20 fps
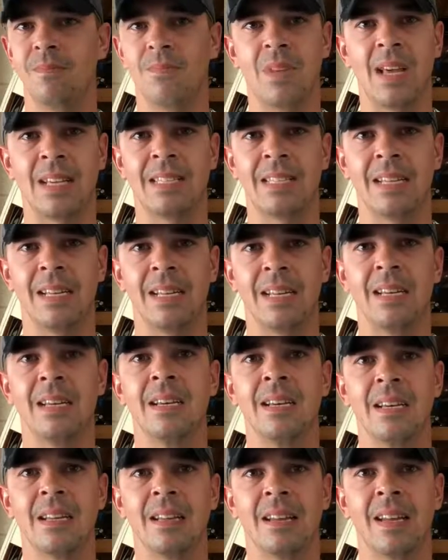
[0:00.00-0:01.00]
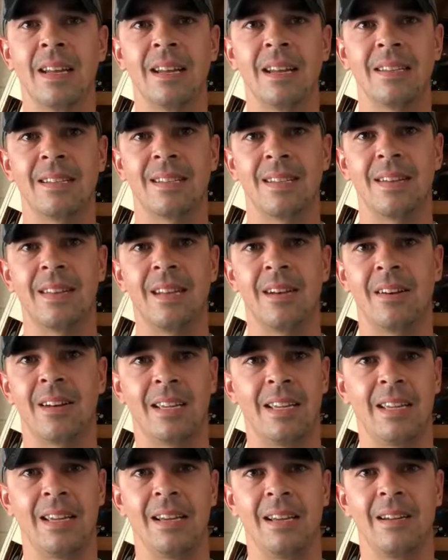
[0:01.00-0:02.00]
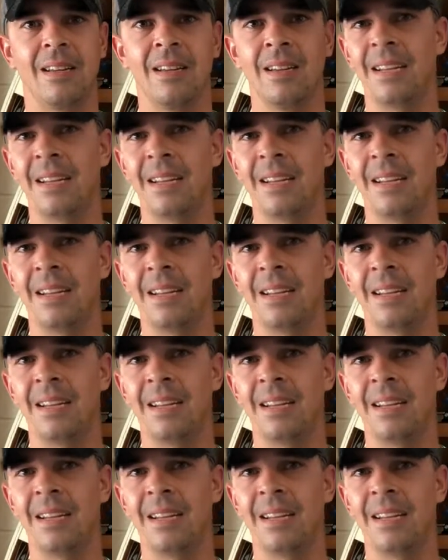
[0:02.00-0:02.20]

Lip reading: That's it. let it sit there again.